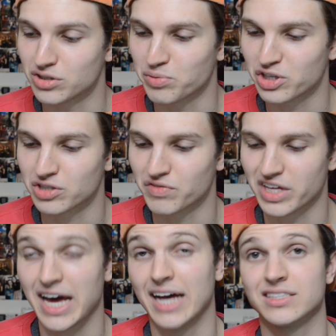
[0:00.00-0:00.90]
impression of the
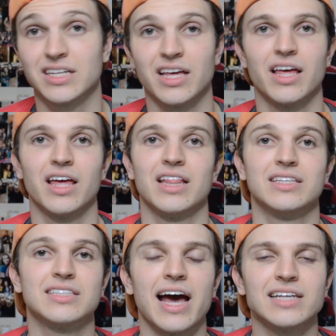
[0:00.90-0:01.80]
cast.
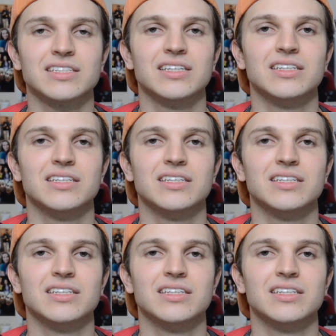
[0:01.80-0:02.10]
This cast